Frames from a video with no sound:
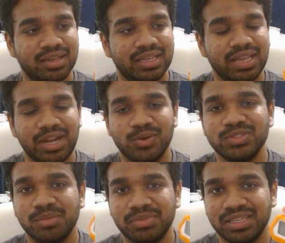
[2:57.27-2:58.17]
can do
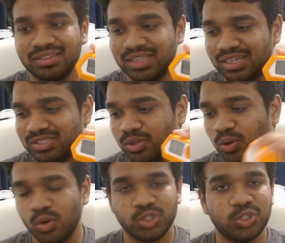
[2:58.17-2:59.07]
something that is
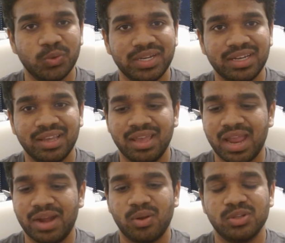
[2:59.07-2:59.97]
close to it,
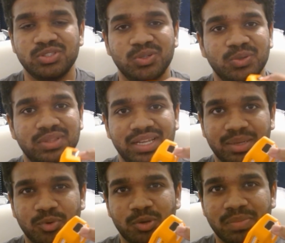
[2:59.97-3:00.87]
and also the
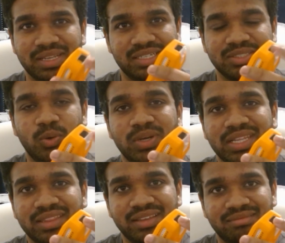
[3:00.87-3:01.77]
remote part, that's the
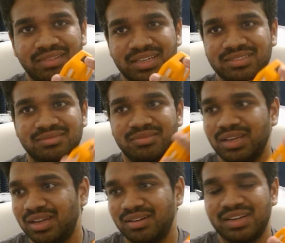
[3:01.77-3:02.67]
only thing it is
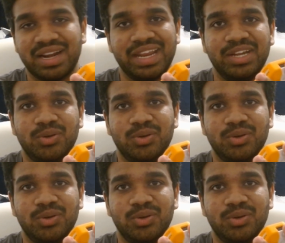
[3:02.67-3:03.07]
trying to